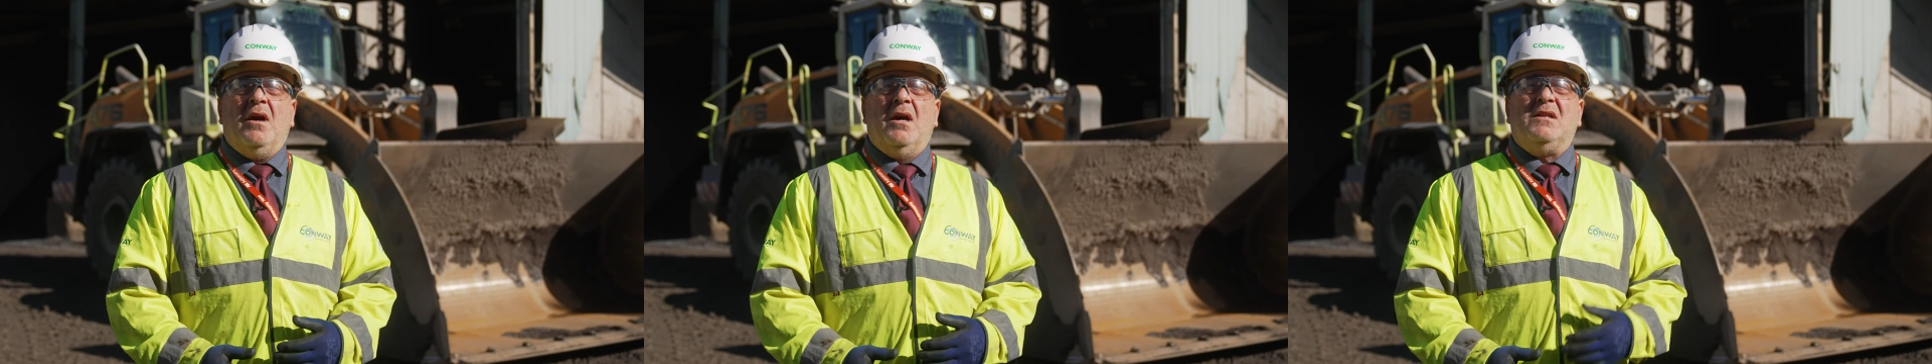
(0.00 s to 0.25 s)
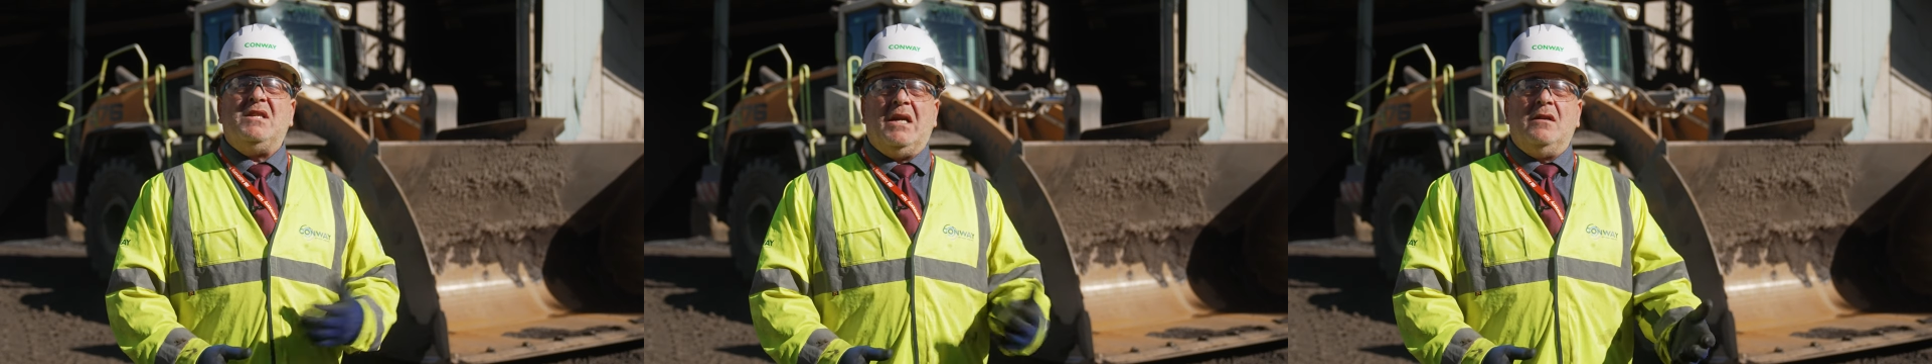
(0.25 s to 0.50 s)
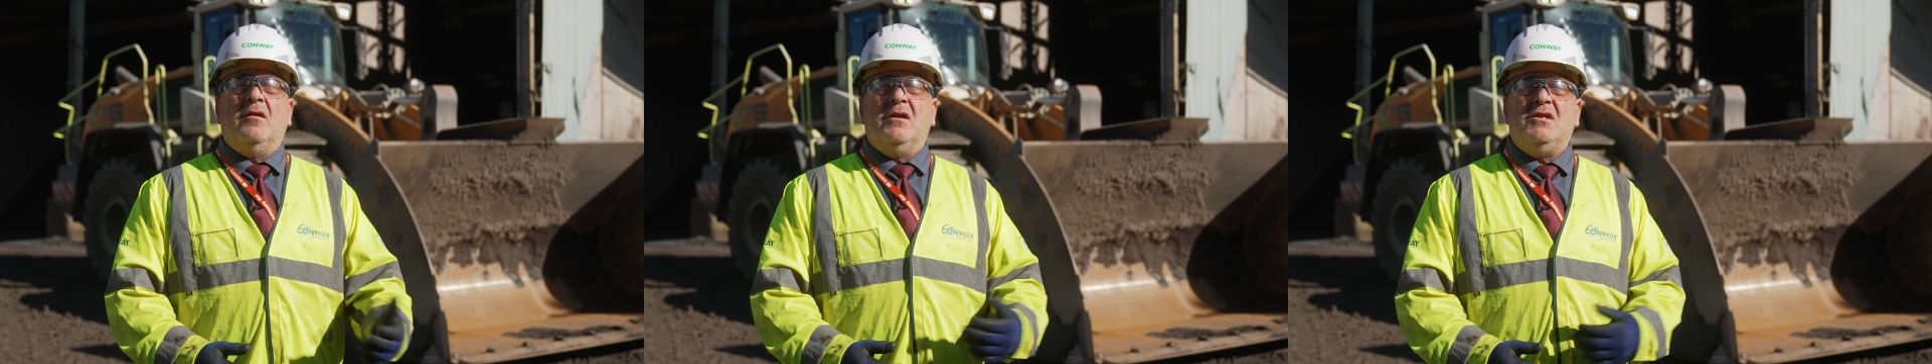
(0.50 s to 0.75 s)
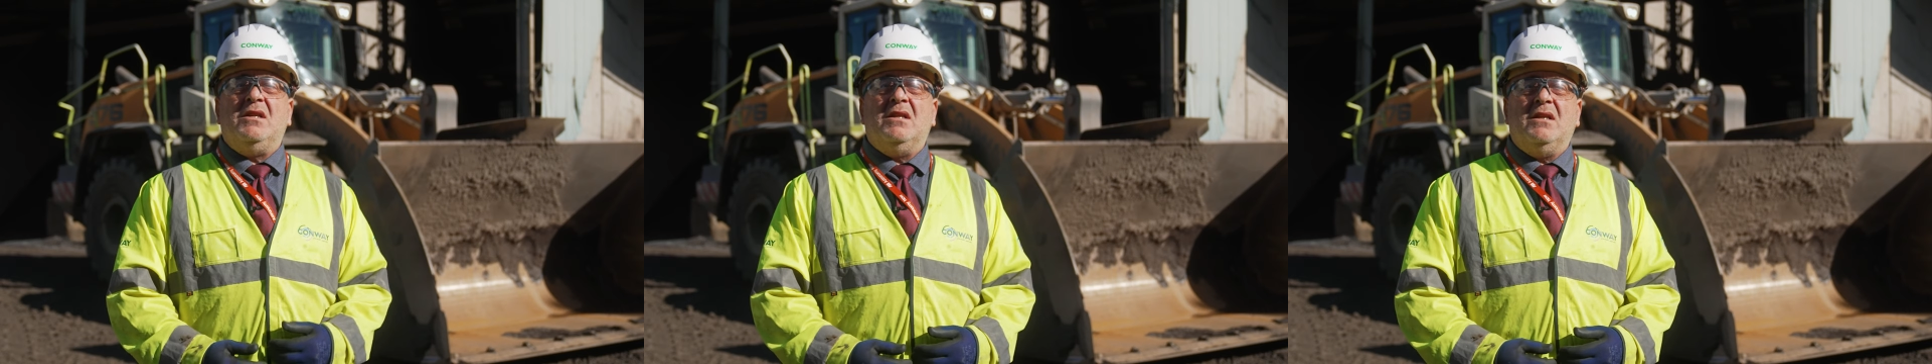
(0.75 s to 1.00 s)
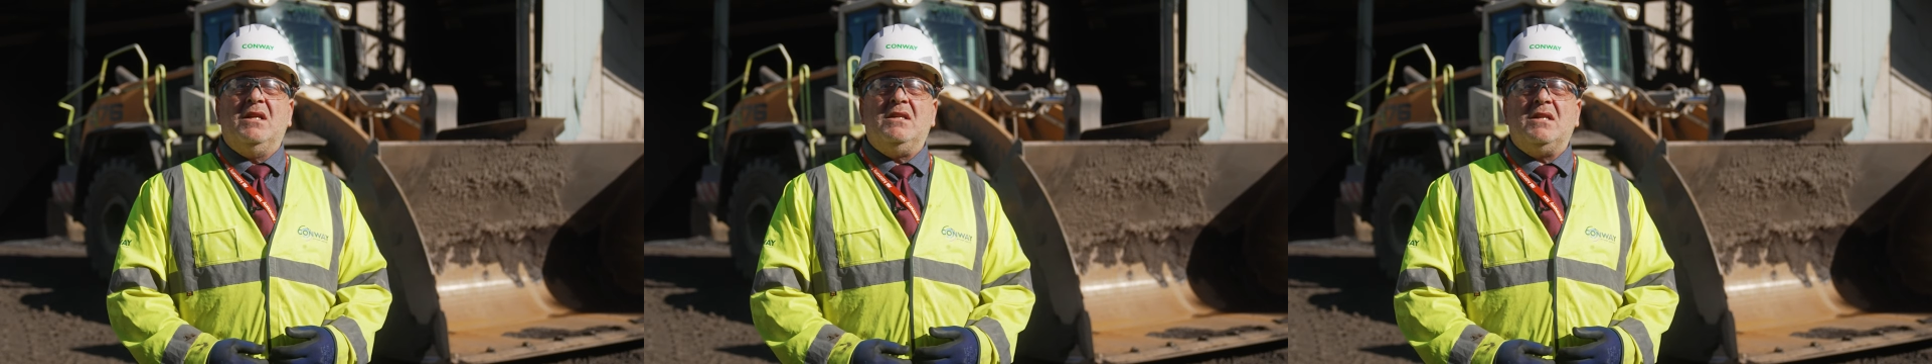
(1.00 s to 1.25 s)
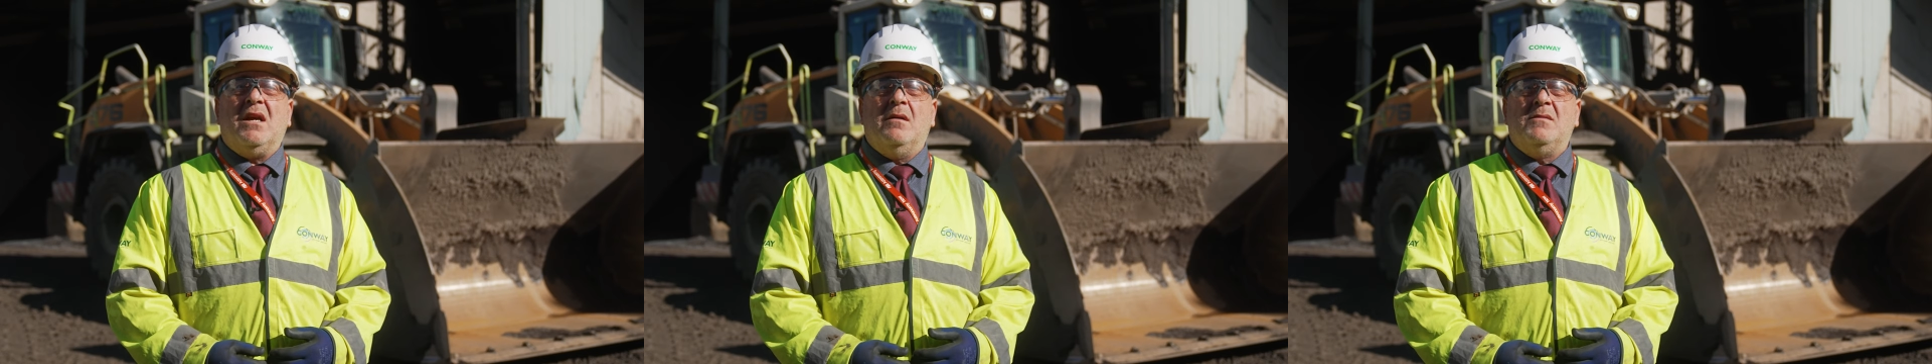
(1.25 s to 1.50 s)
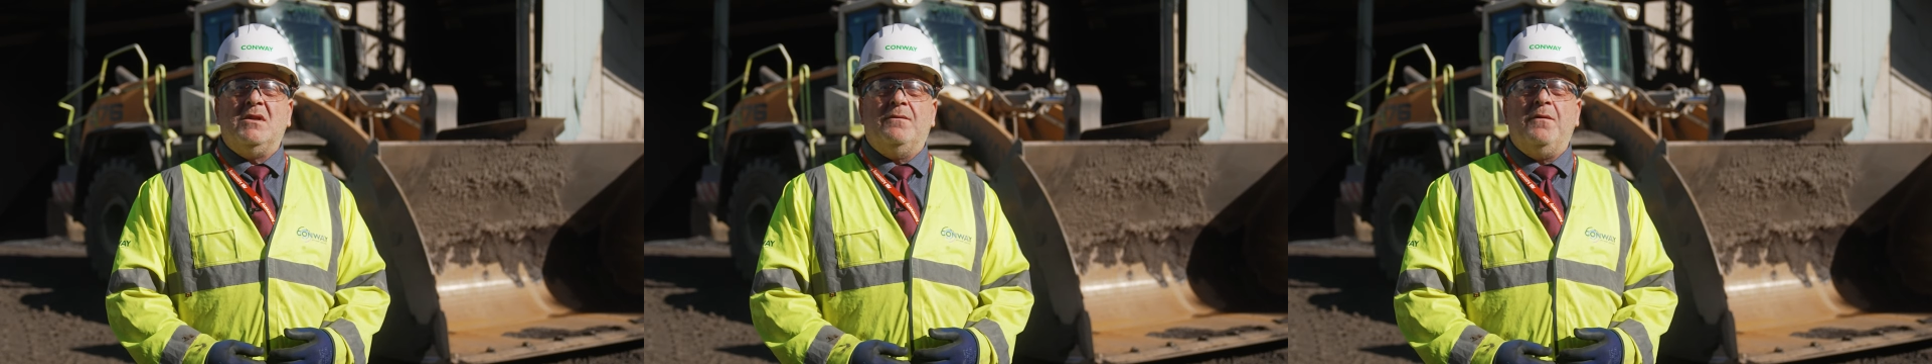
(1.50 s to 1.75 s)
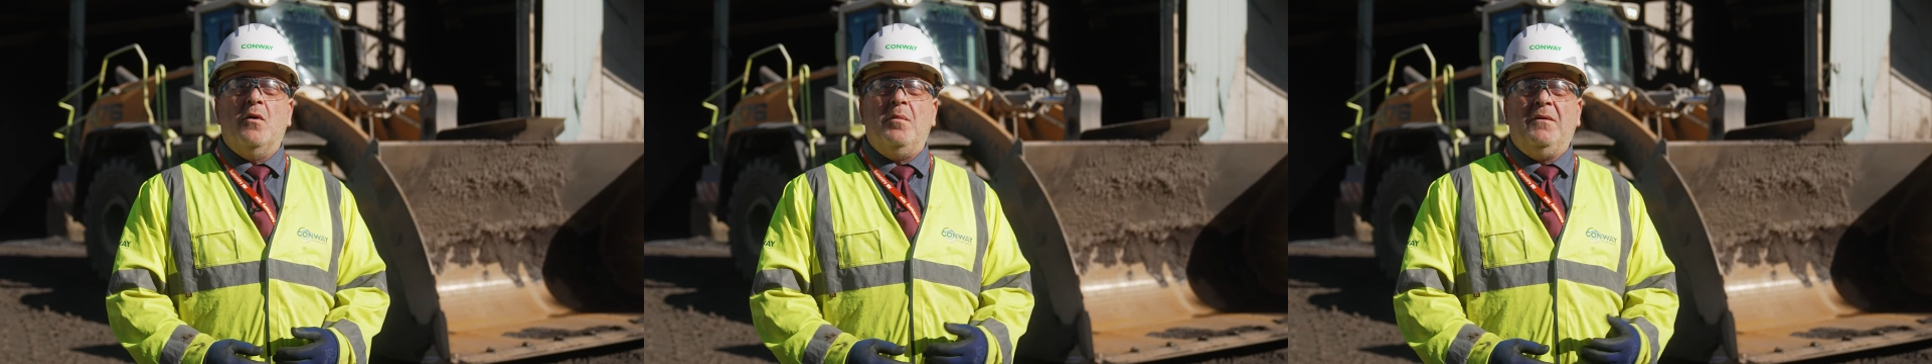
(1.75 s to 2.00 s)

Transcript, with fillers: uh, technology that needs to come to the fore